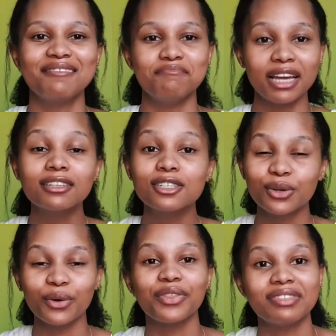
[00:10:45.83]
make
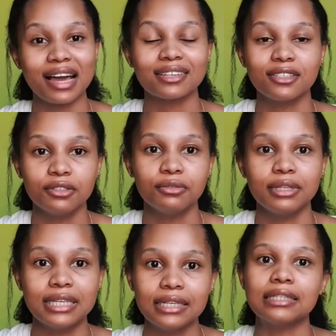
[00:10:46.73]
sure that you
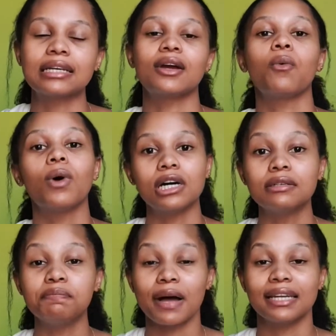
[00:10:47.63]
eat a
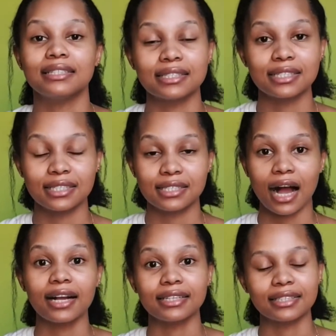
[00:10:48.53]
well-balanced
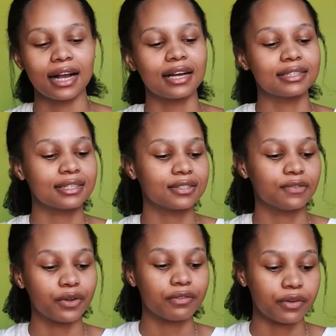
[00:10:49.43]
diet, guys. It's
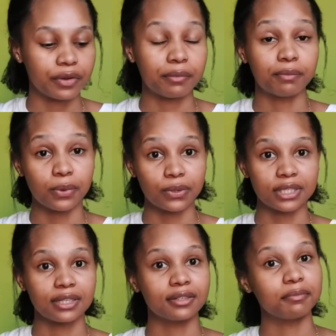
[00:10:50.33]
very, very
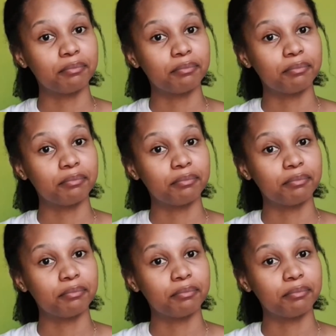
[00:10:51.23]
important.